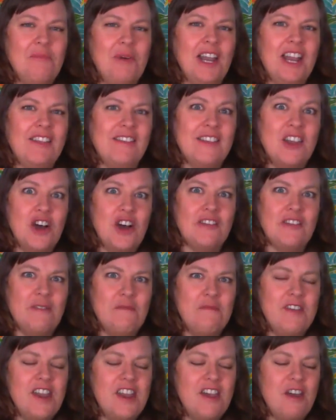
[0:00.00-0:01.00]
But it's an
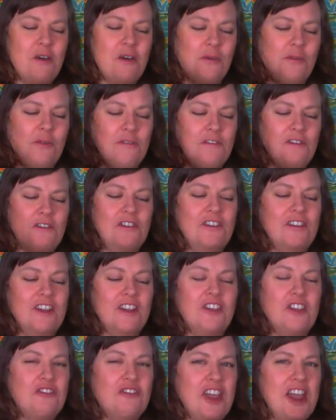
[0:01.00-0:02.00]
awesome video. So if you're new
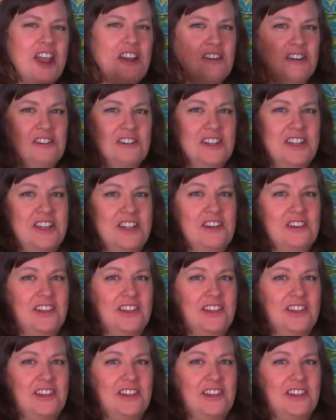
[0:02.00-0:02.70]
to the channel and you're